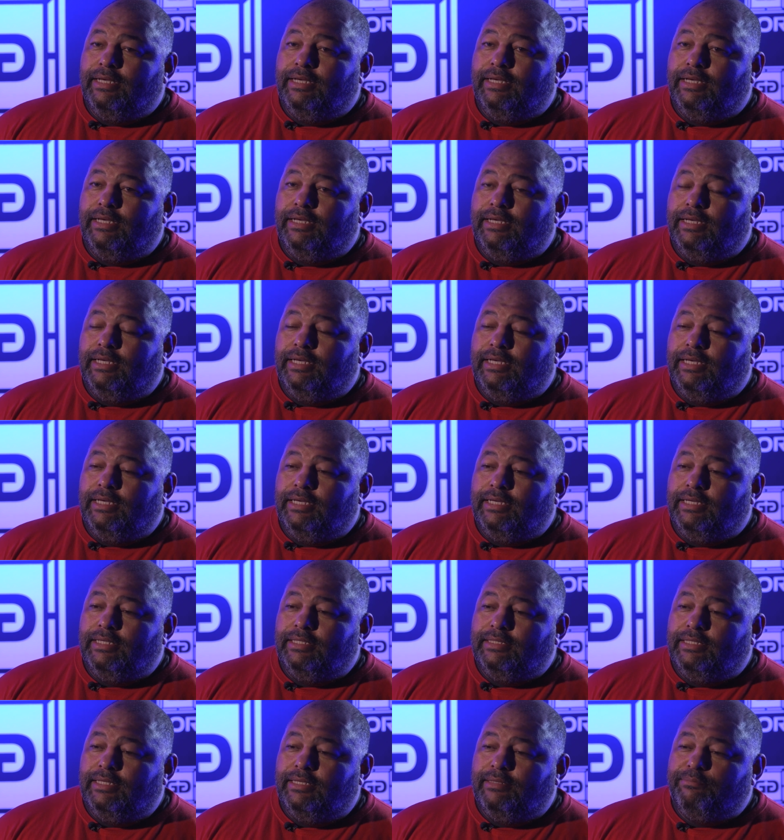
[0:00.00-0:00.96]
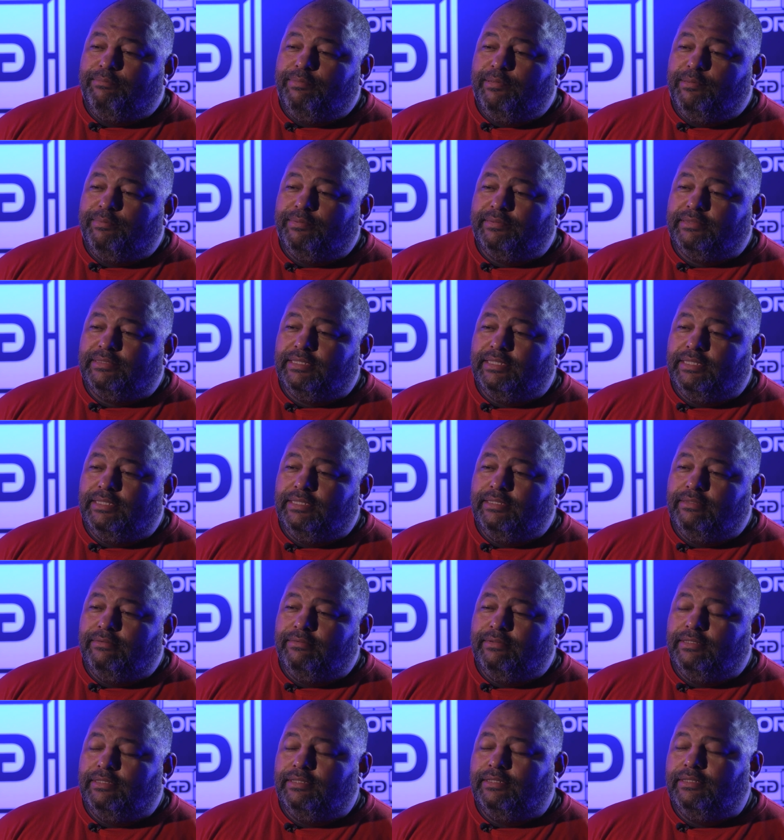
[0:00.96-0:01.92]
And then people
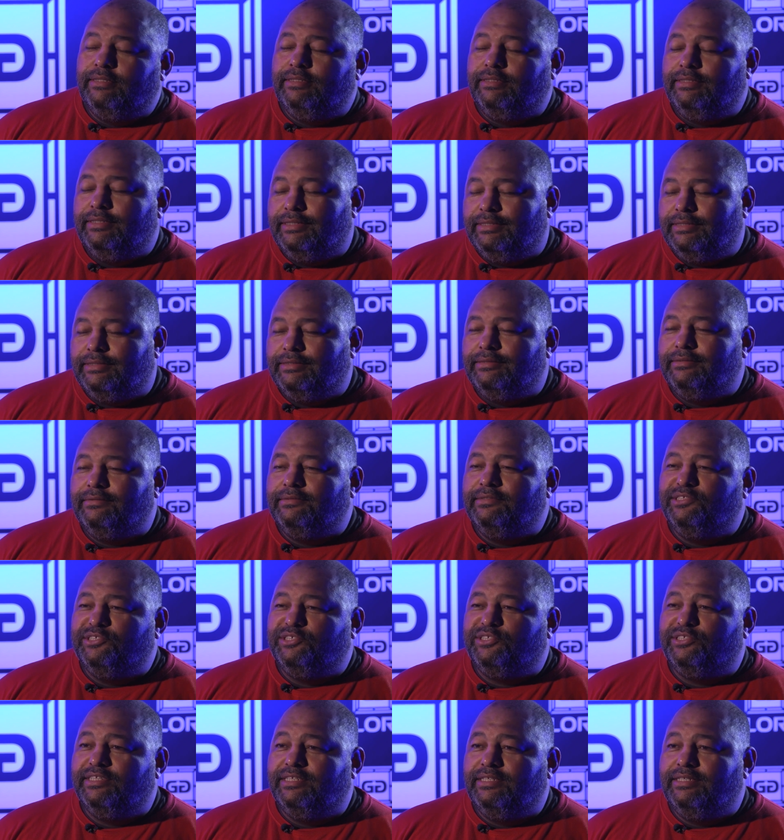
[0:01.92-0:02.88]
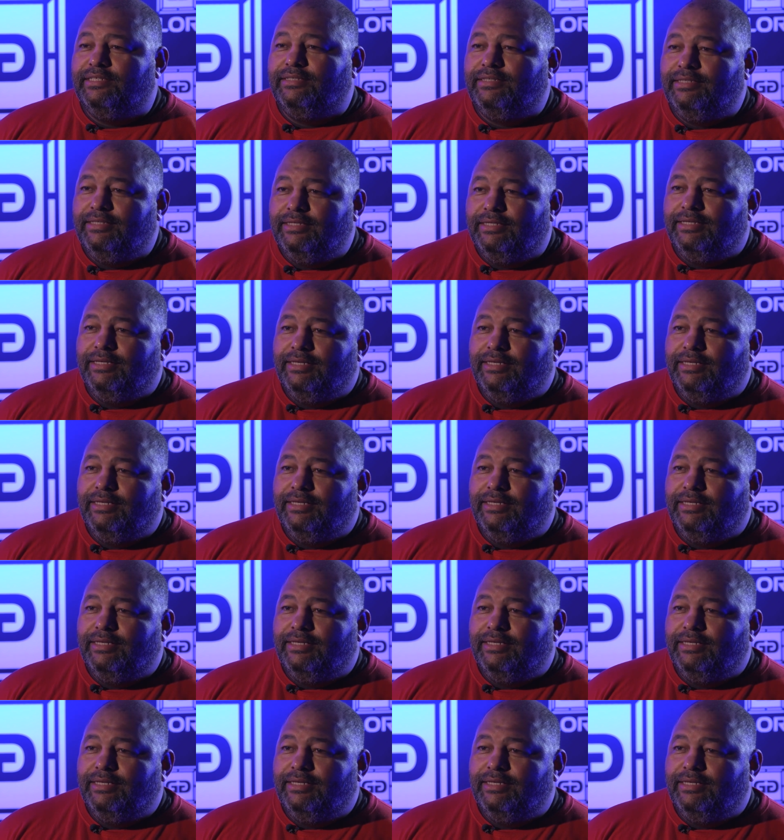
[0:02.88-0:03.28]
say, well, listen, you see,